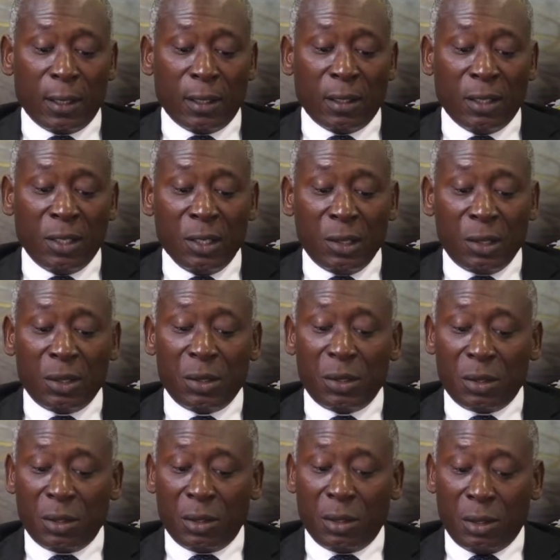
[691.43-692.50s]

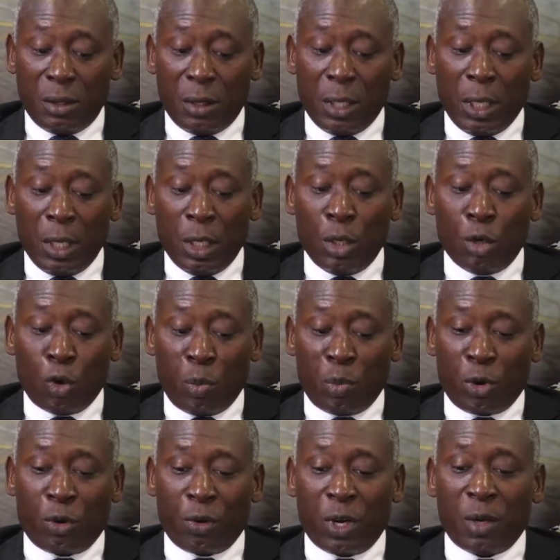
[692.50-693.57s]
this AEO
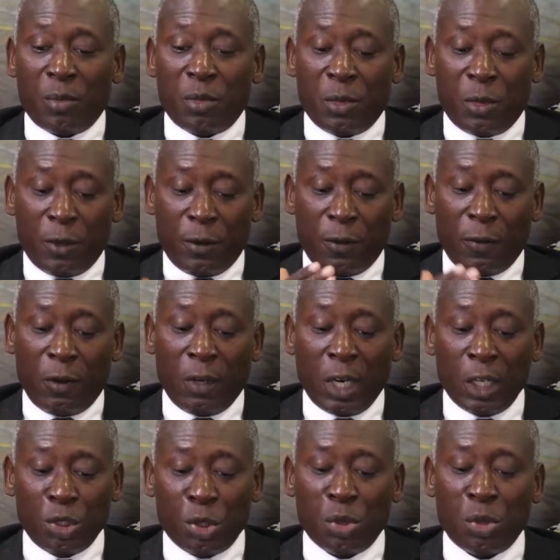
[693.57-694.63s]
program,
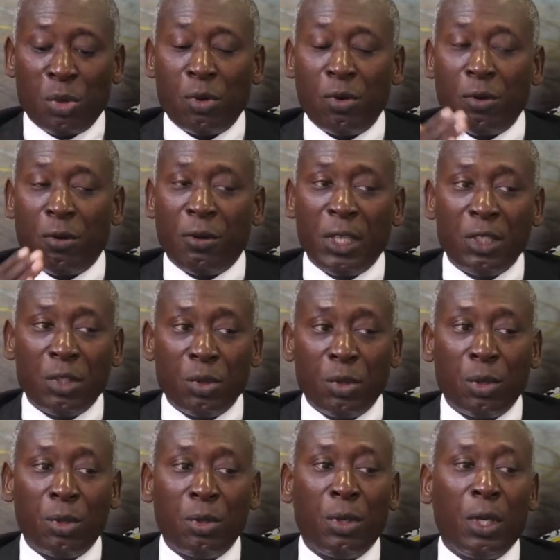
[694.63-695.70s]
national,
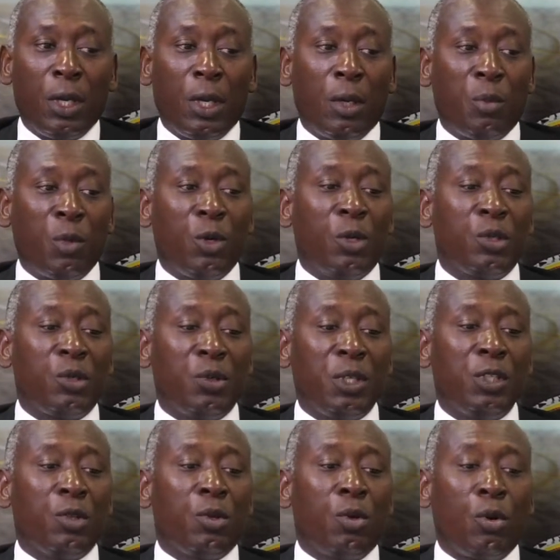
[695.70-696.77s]
regional, because
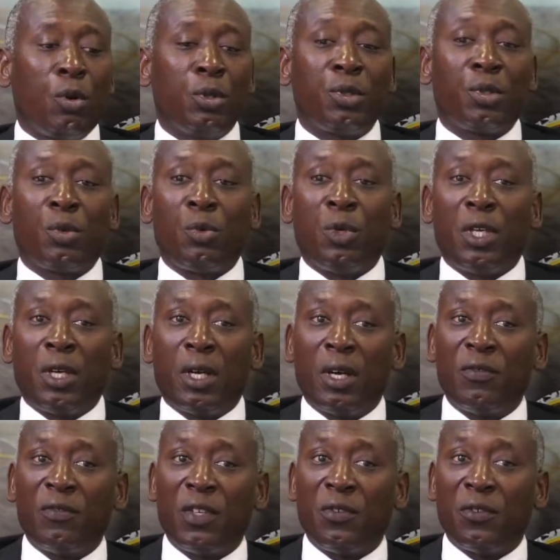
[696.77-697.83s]
regional also we
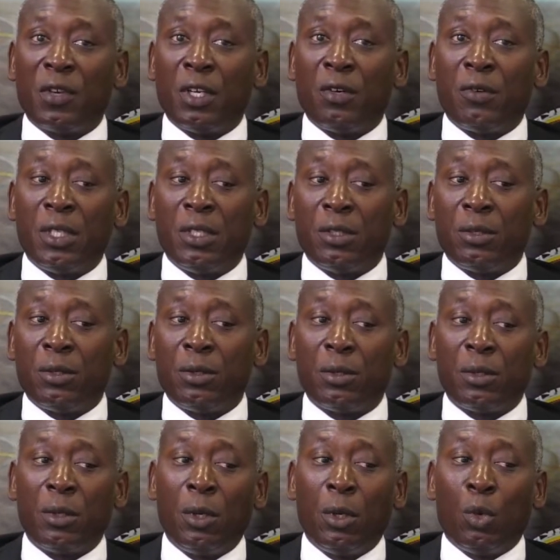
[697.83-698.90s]
have different regions.
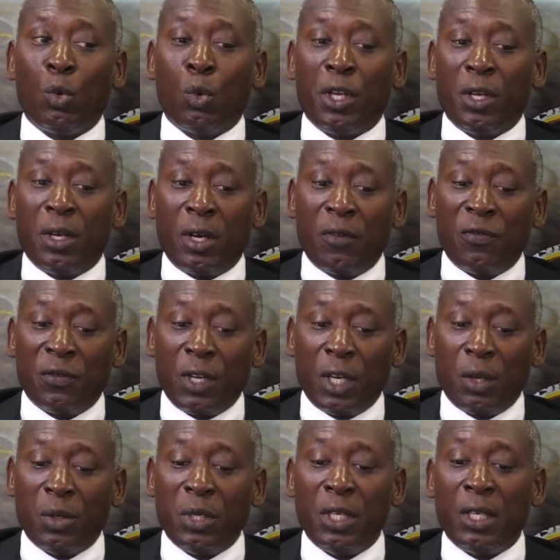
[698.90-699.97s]
We have
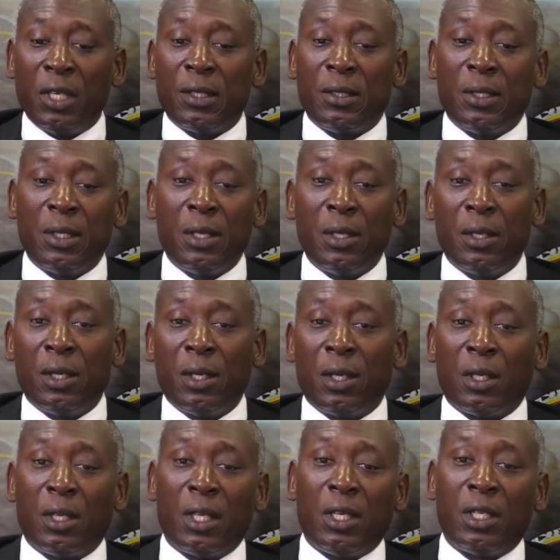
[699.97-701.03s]
now EAC,
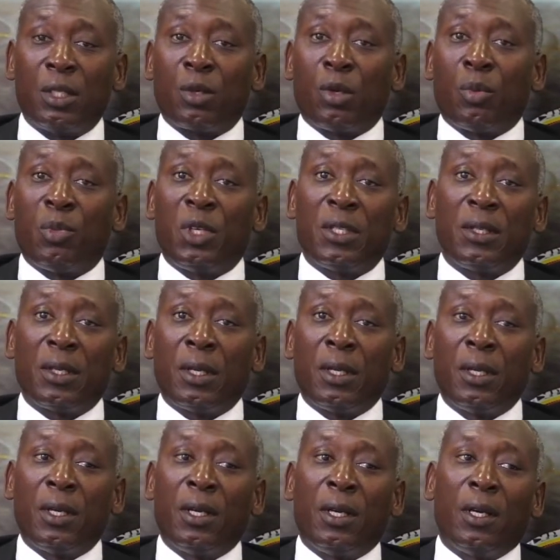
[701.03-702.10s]
there is COMESA,
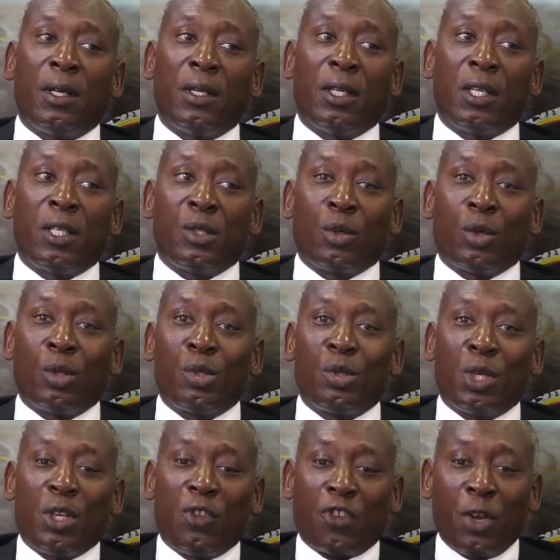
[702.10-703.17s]
there is also
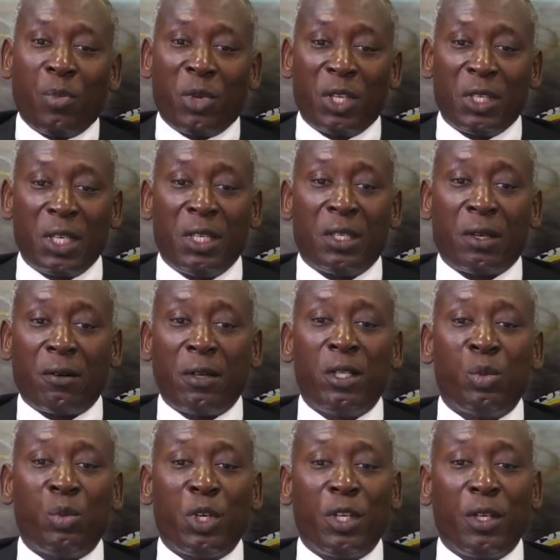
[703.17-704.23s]
a tripartite
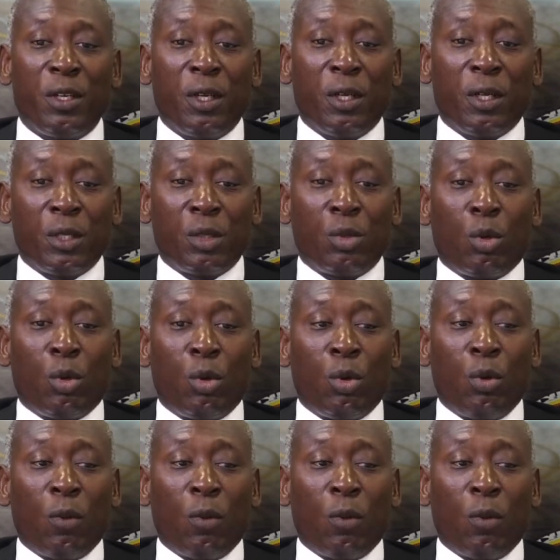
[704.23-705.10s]
arrangement. So